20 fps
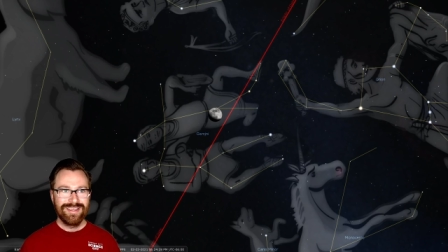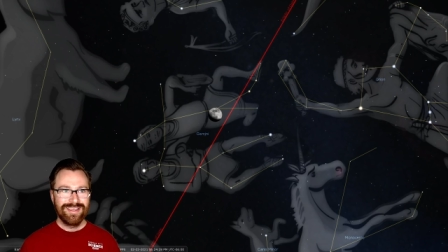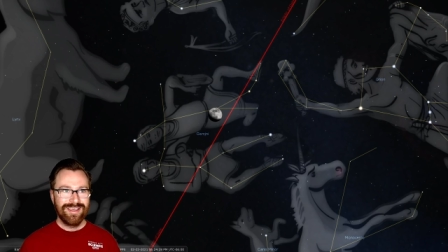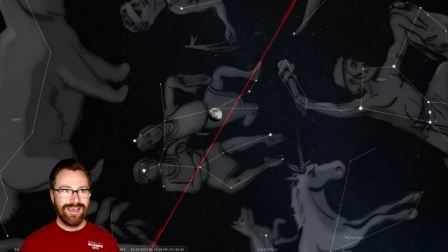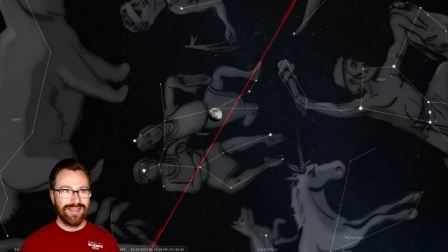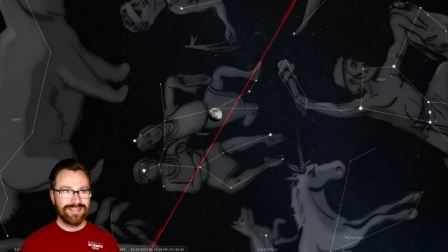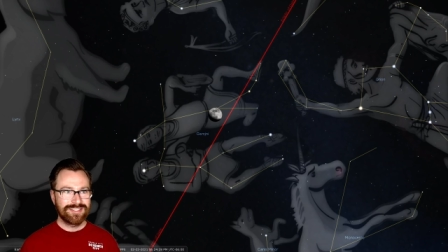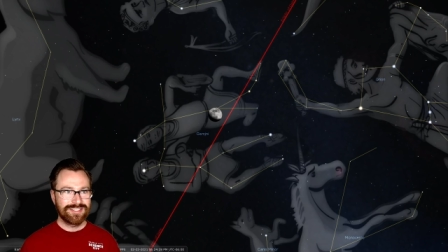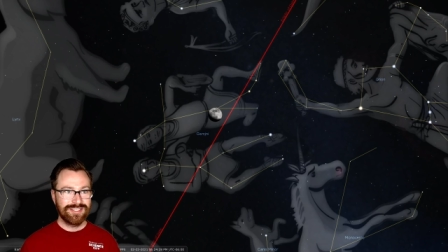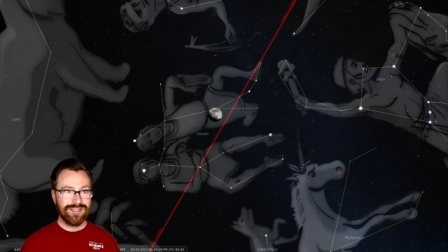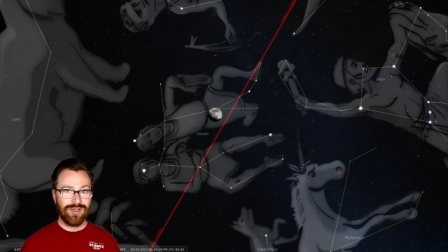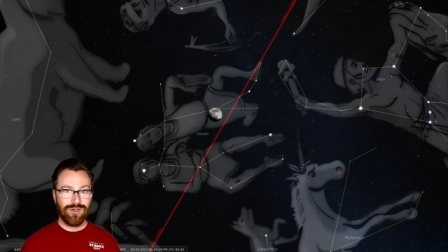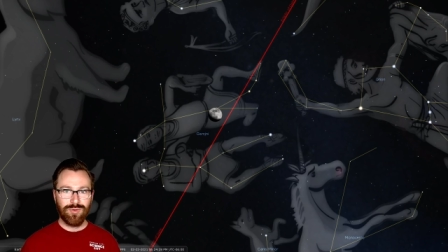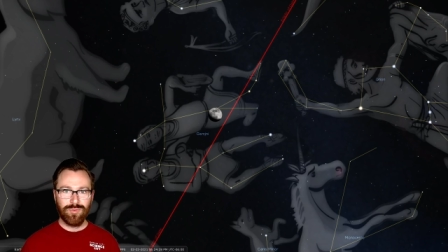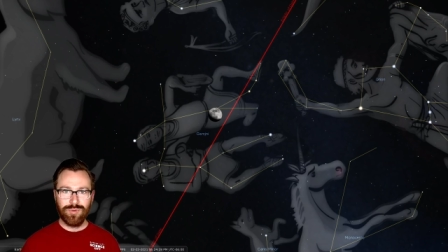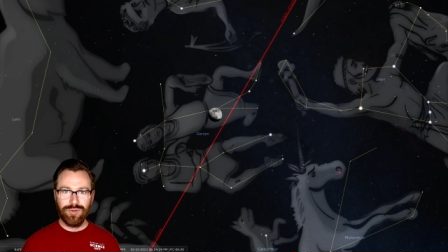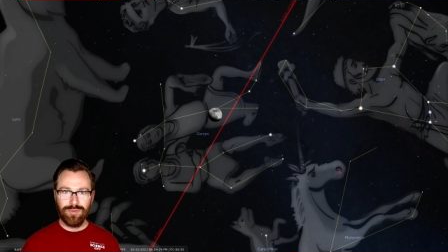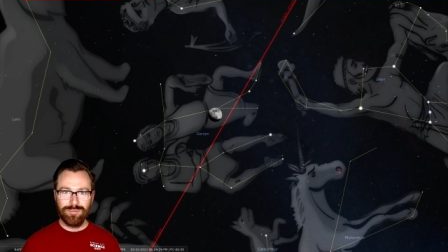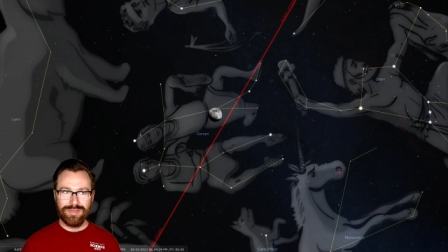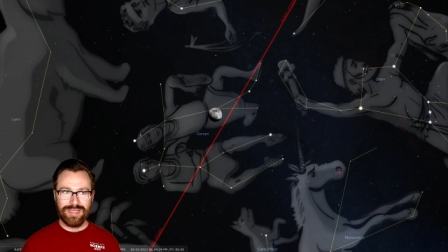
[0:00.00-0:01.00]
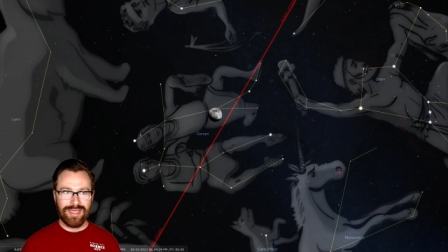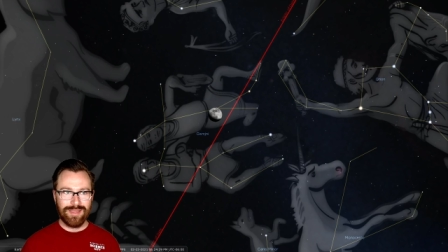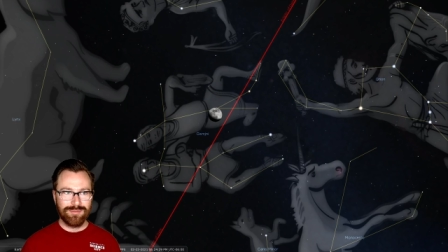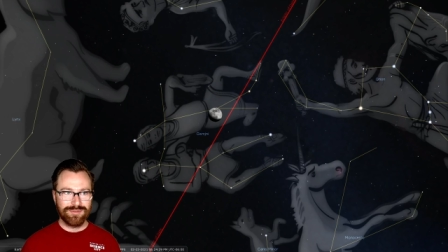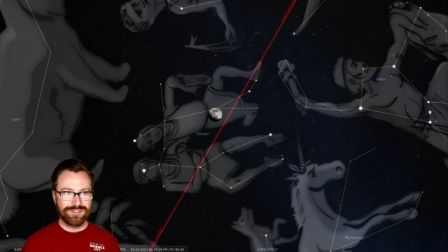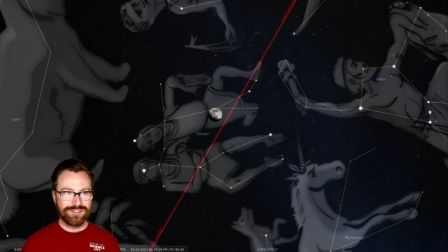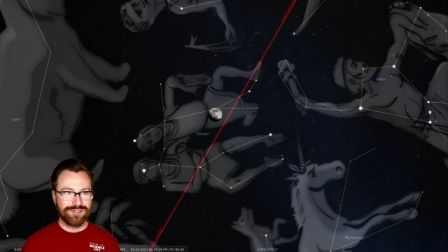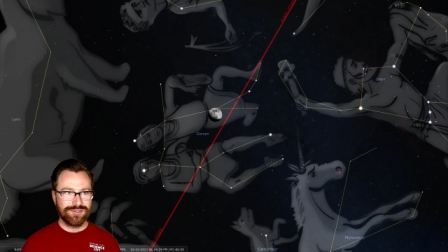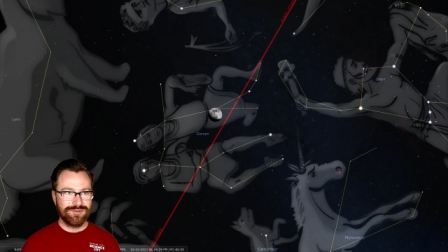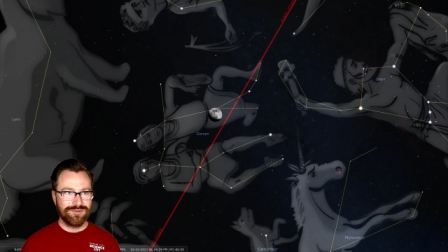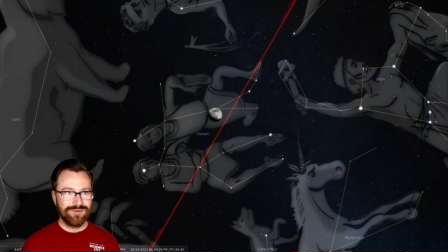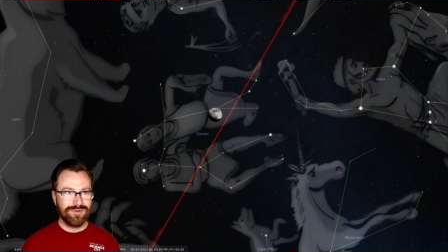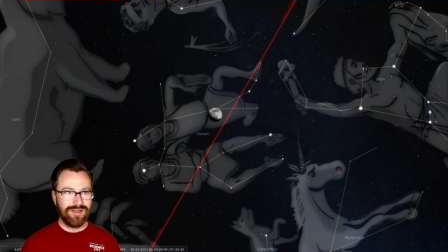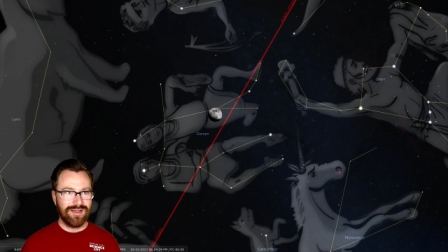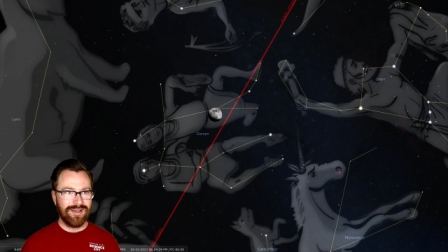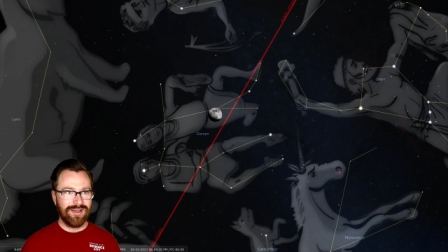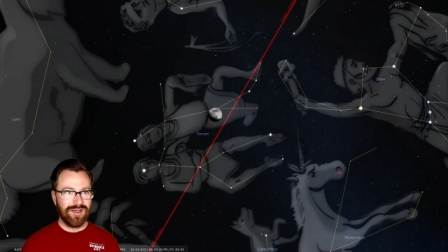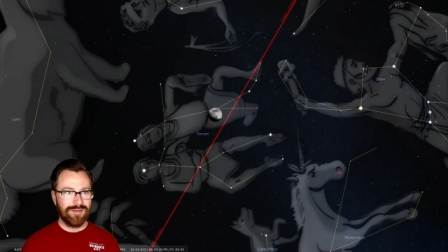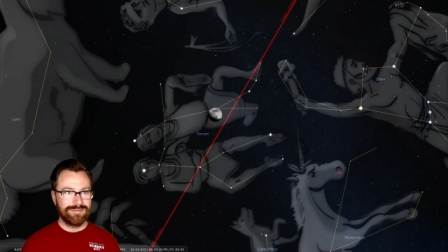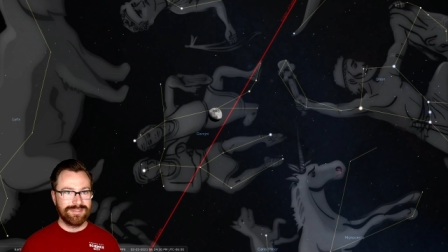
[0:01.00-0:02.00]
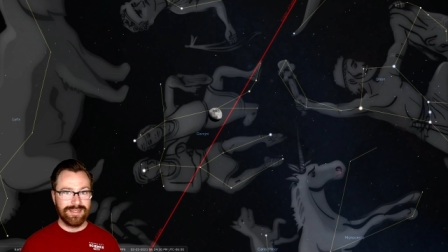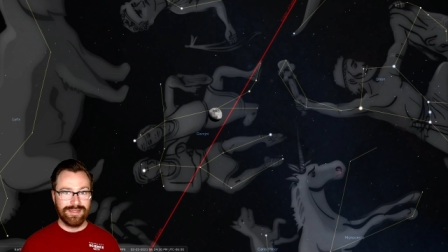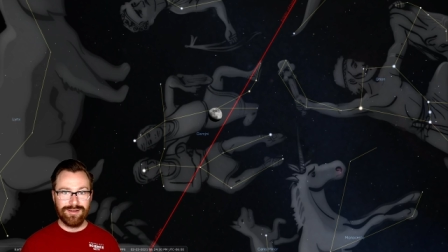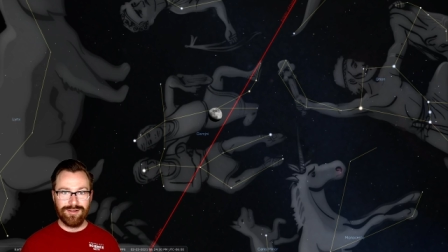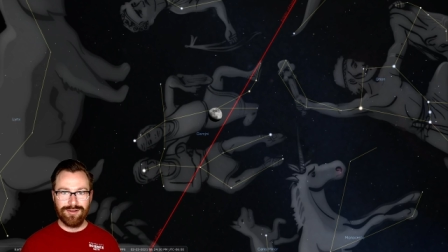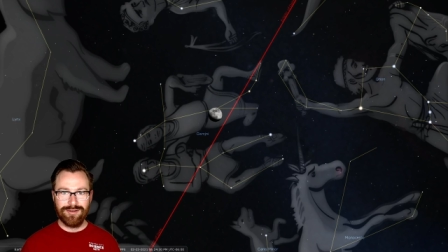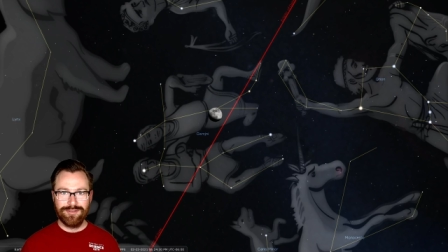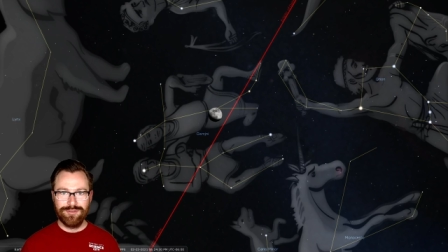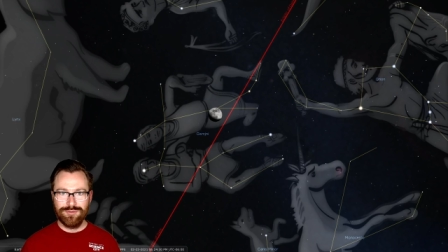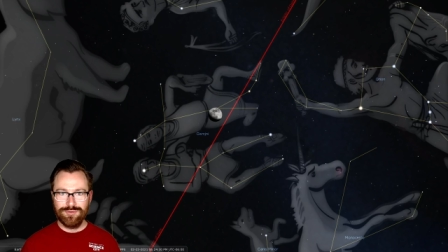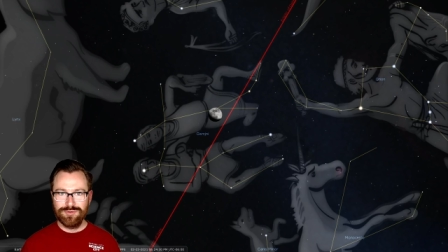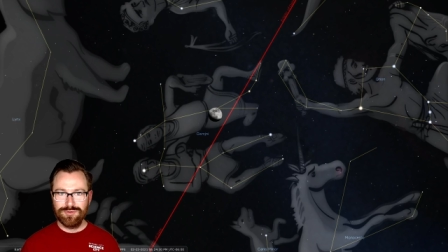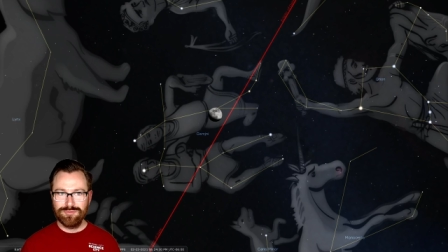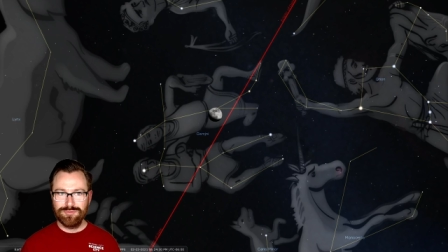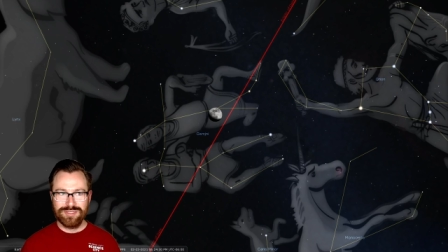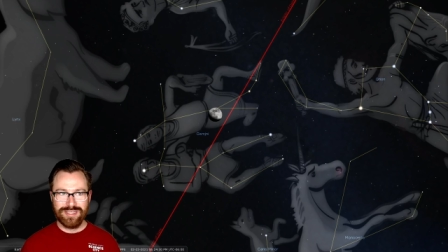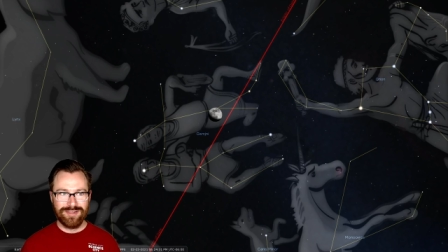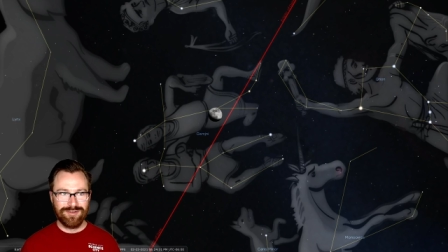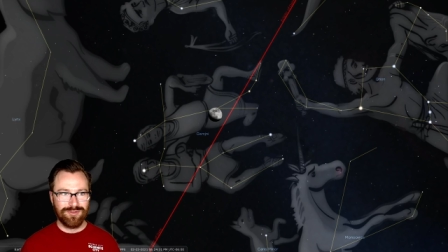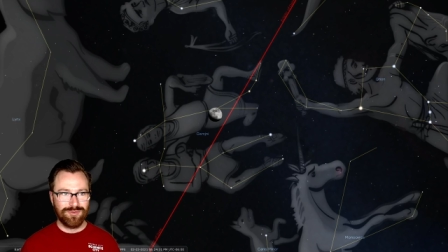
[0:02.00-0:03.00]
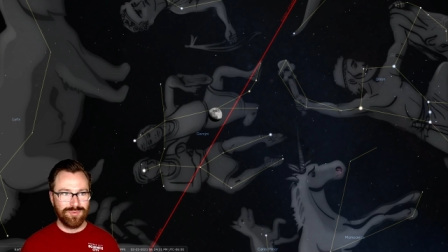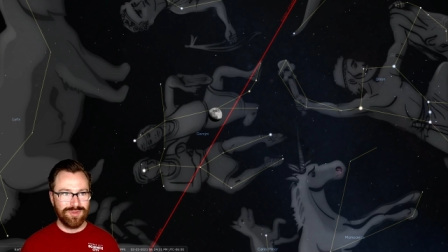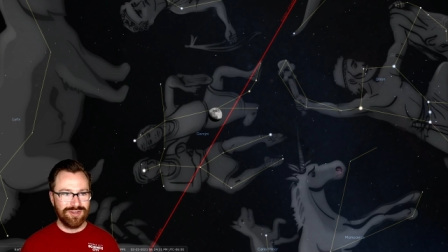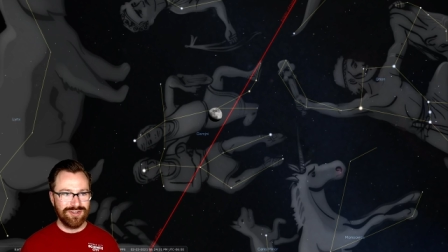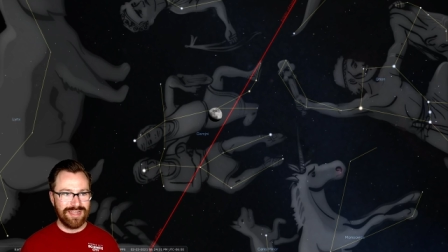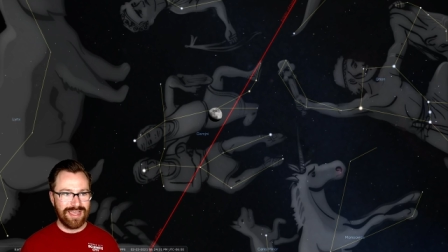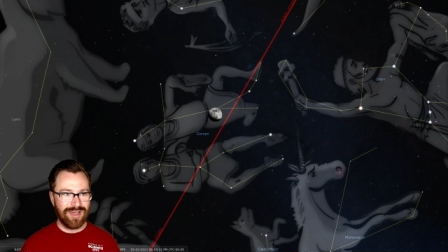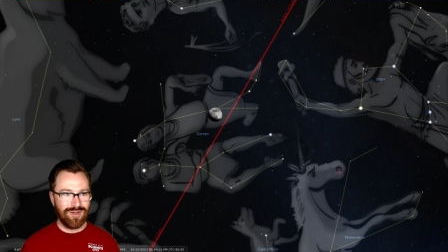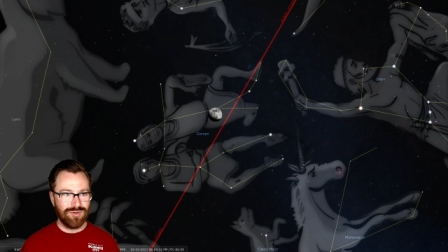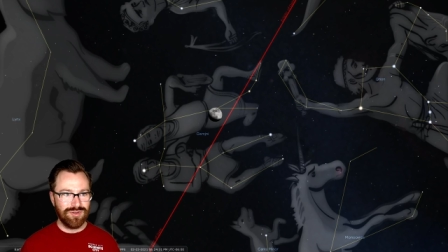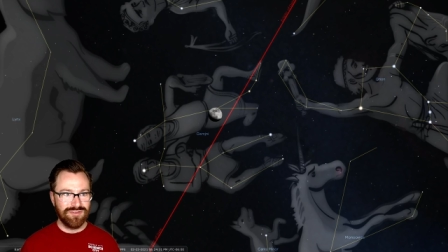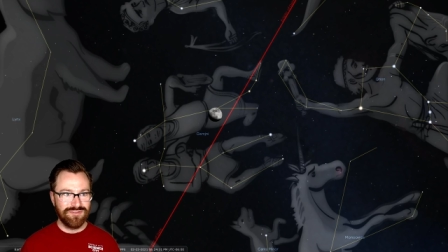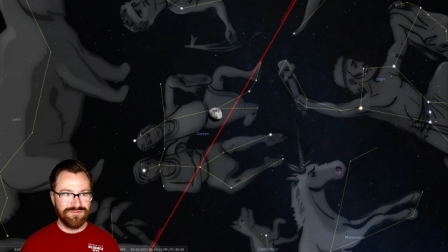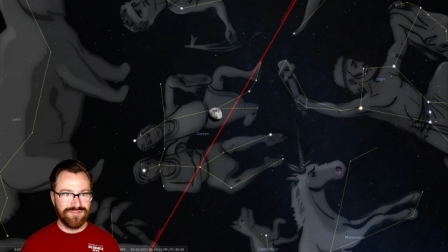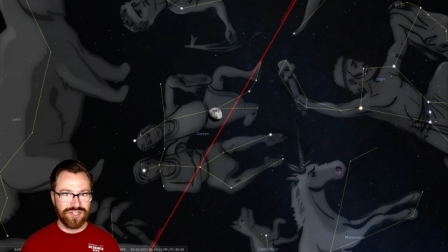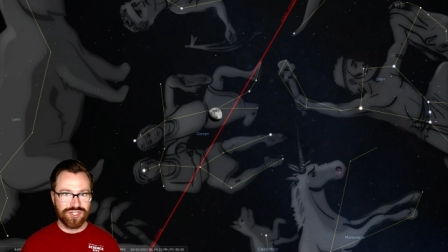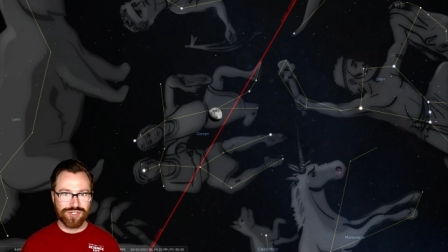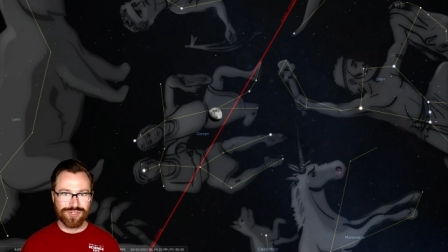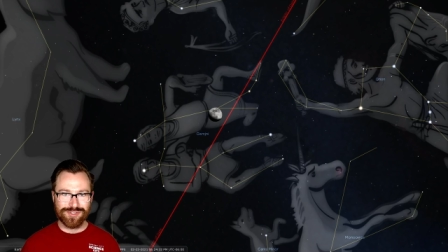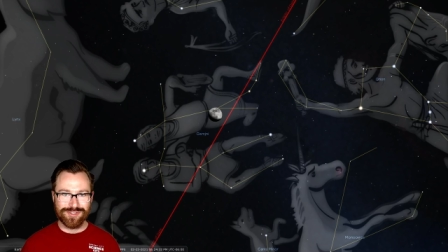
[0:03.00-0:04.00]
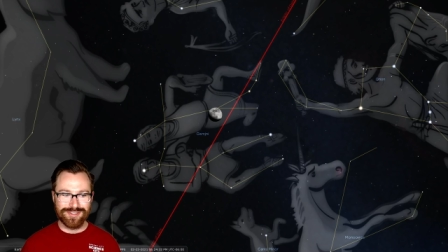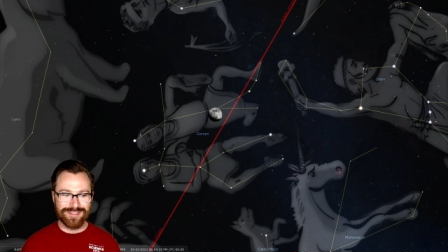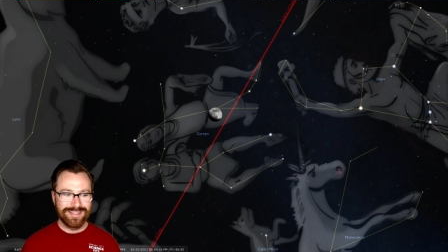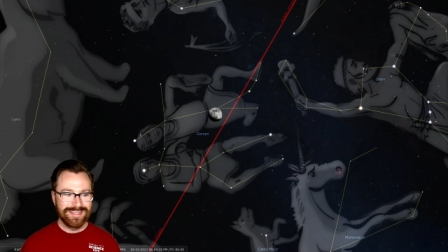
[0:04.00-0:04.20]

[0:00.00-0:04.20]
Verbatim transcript: Uh, so we'll be able to uh, update our YouTube channel, and we are now official.